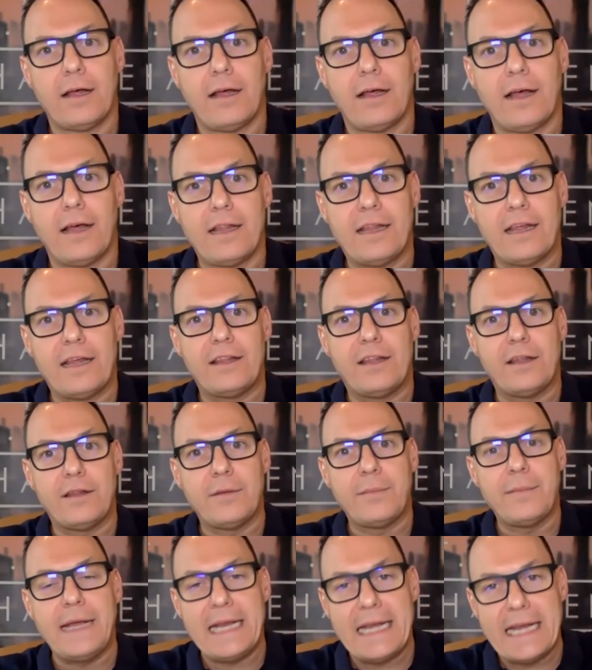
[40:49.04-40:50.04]
The
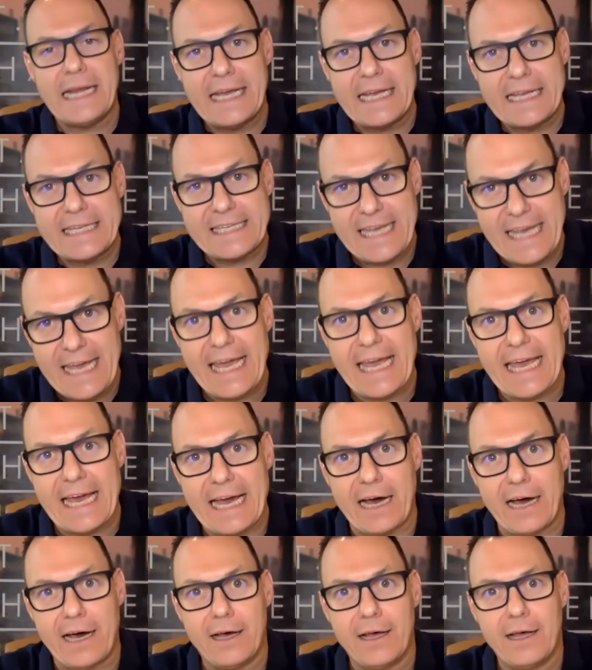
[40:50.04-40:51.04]
meaning is here.
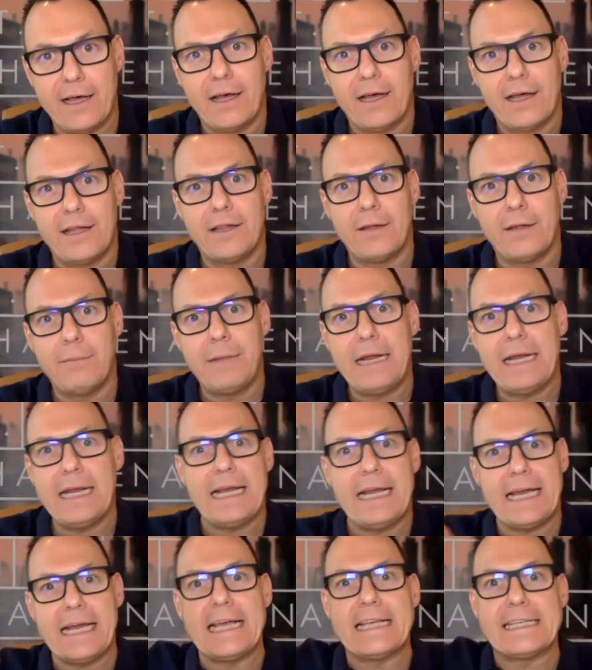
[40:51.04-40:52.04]
The
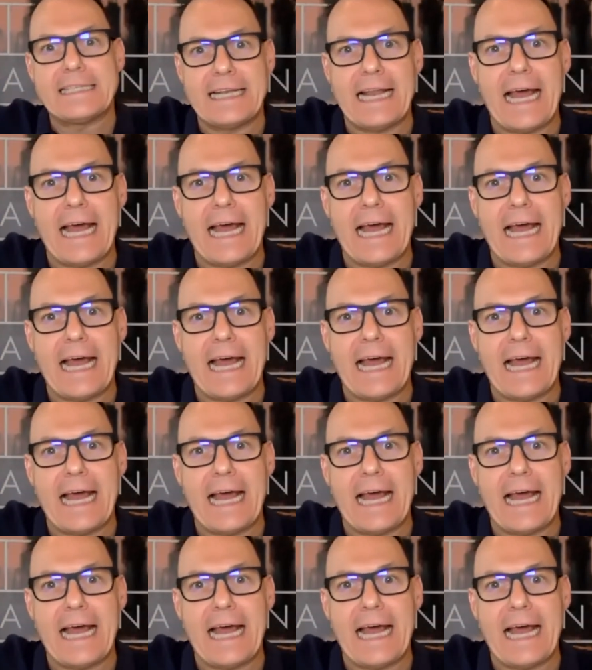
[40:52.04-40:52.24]
meaning isn't